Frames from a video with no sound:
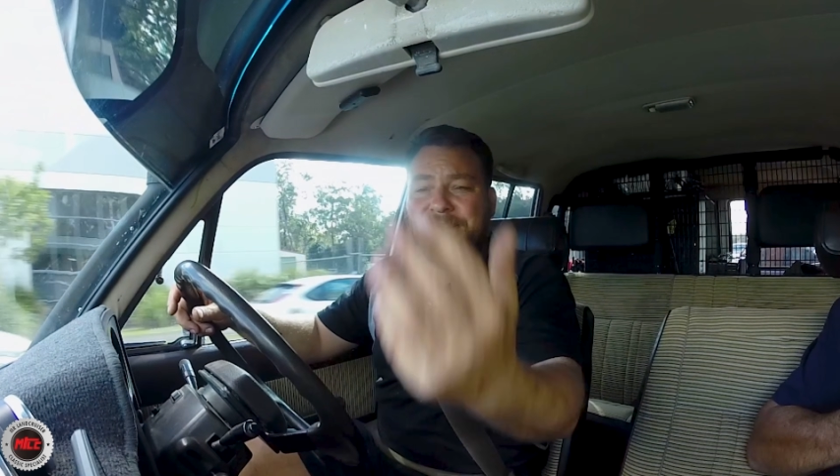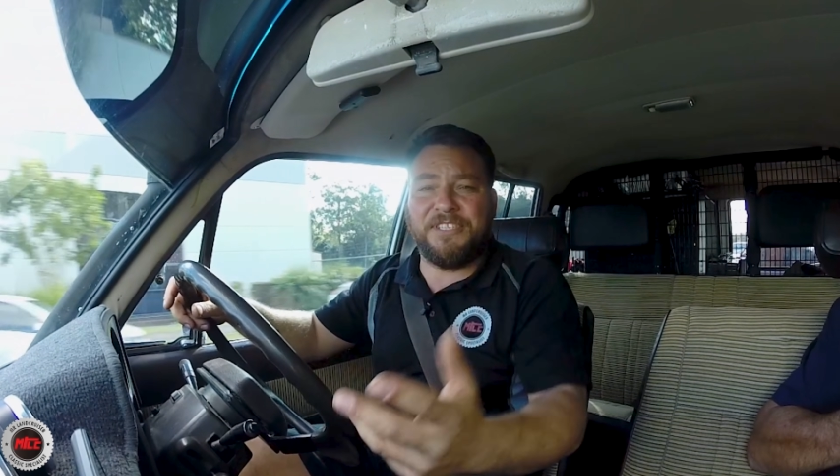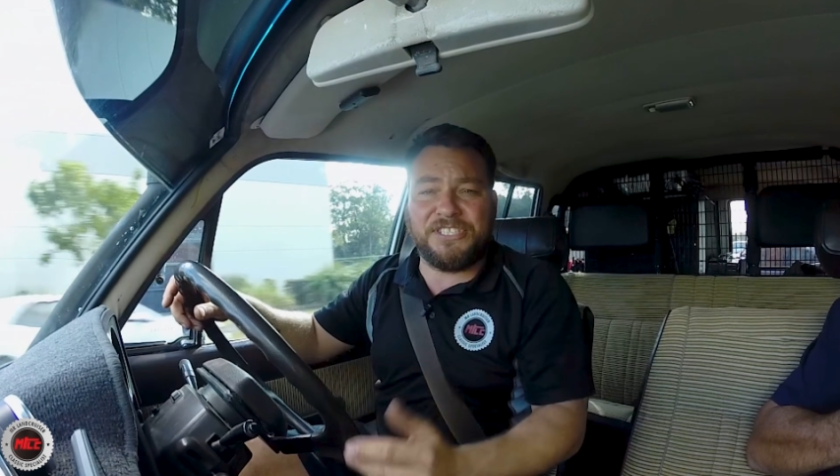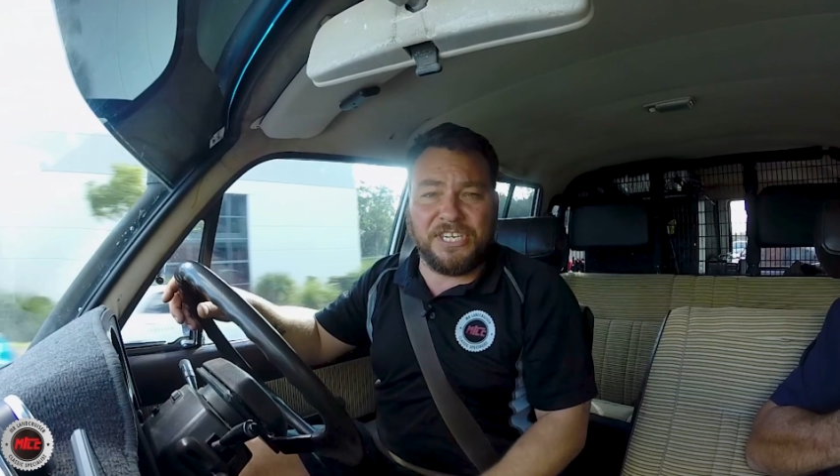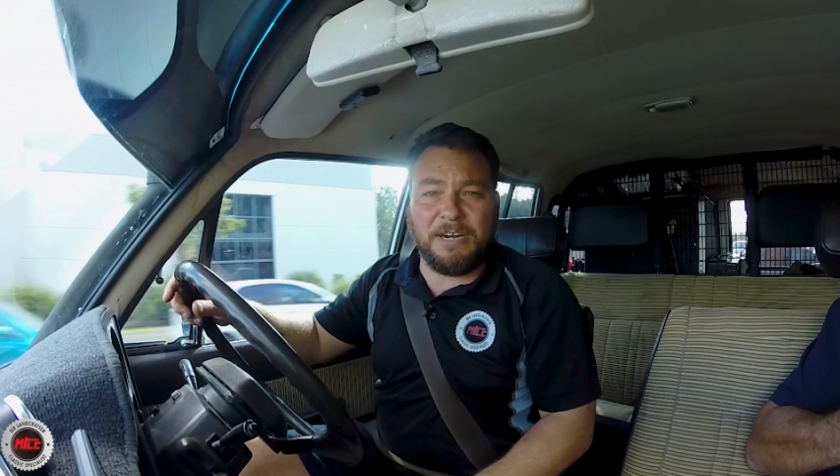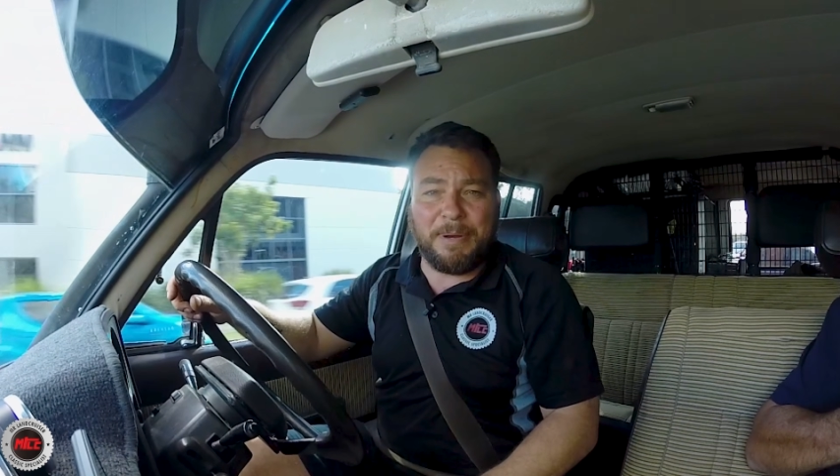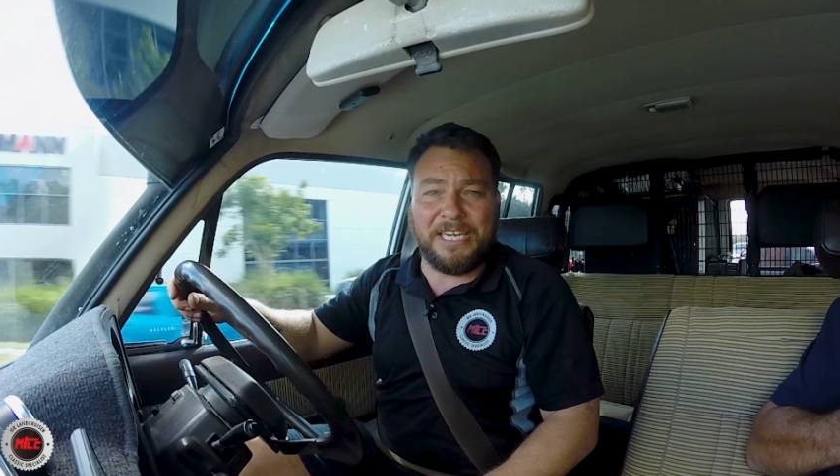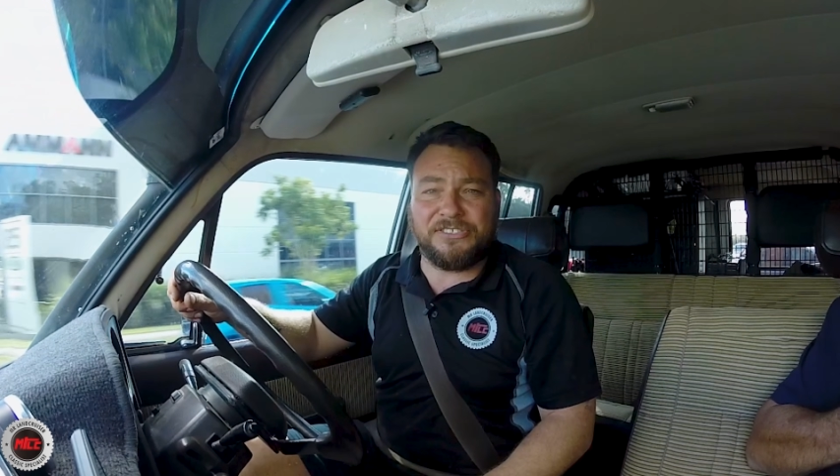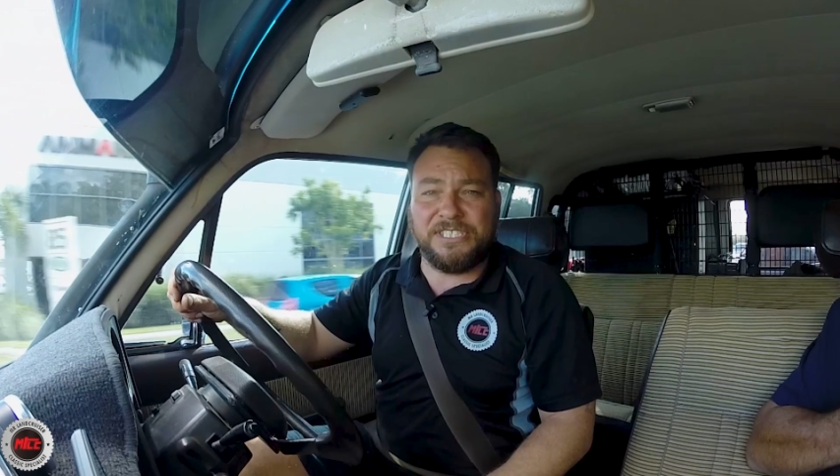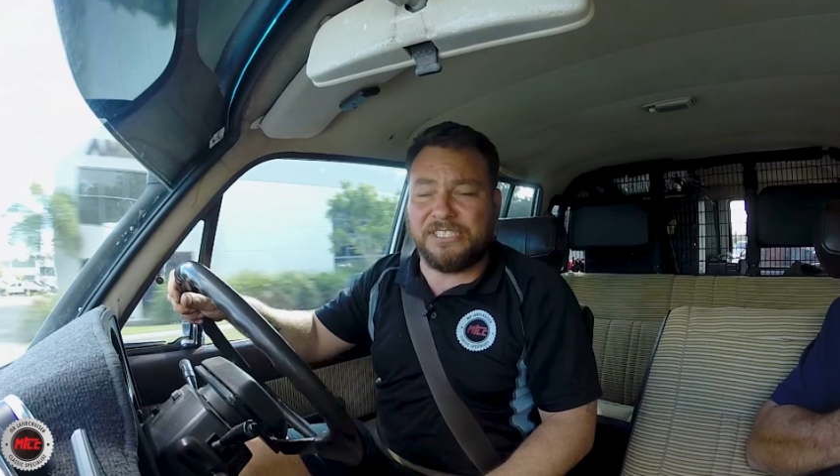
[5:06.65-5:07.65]
start
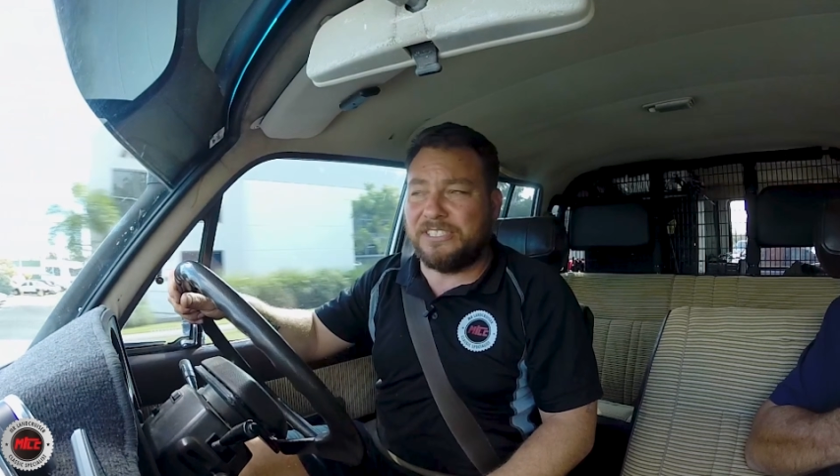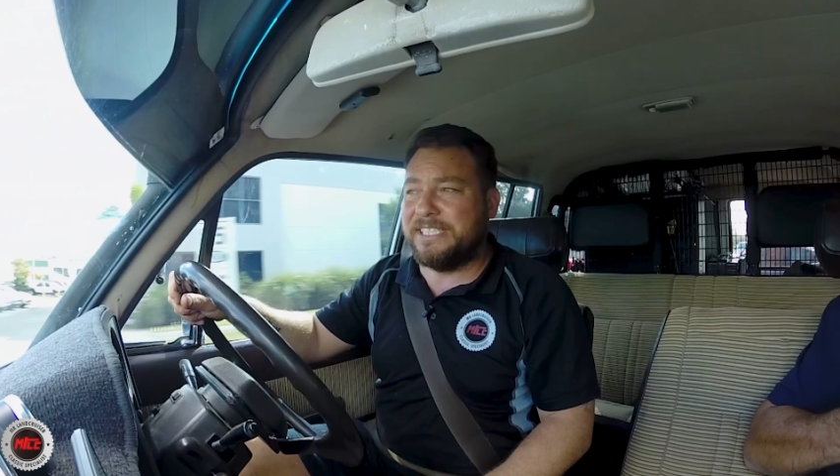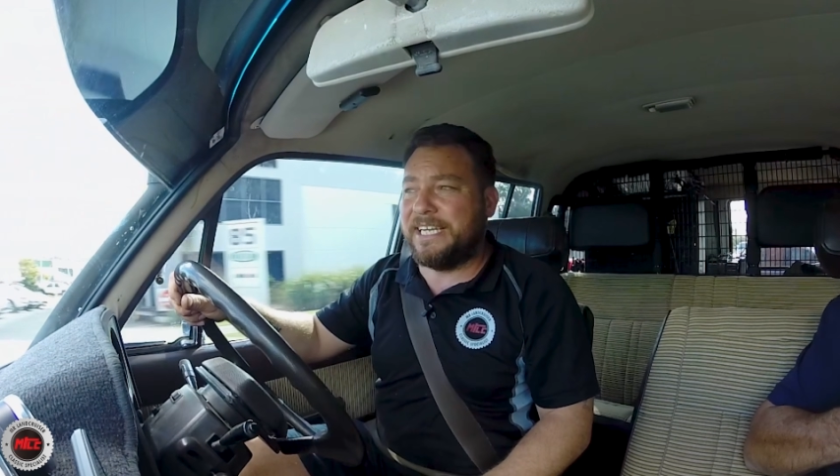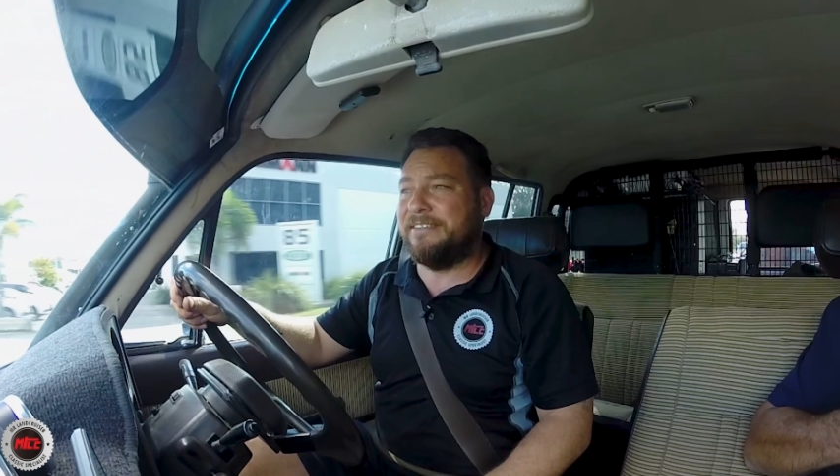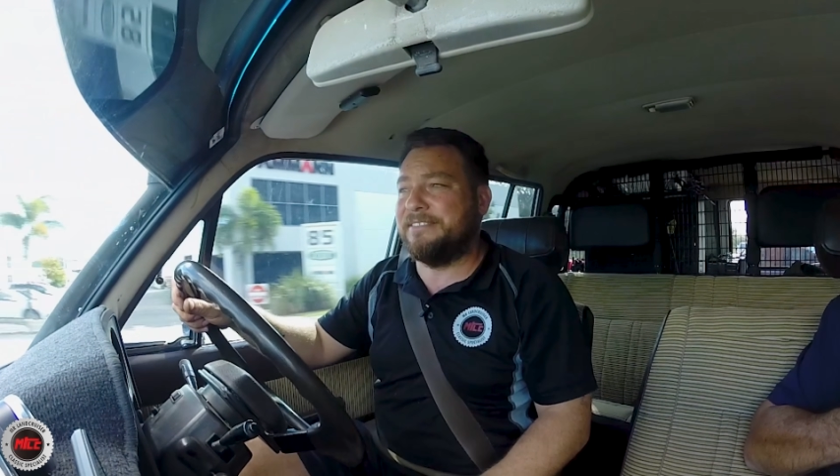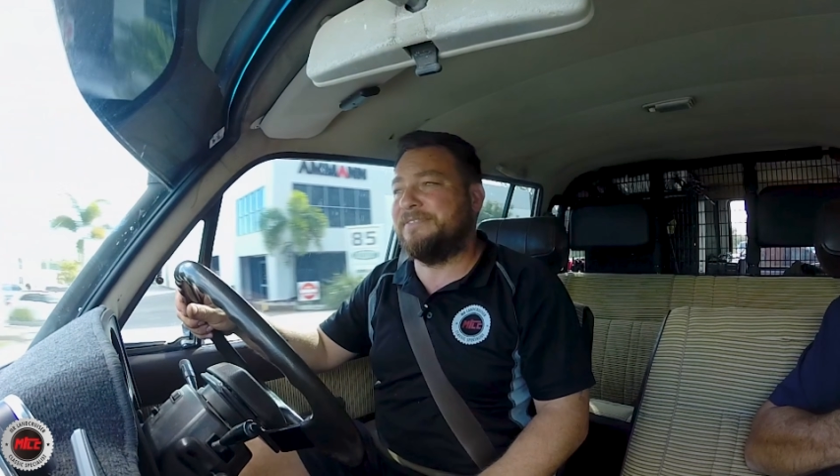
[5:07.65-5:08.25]
battery's gone down.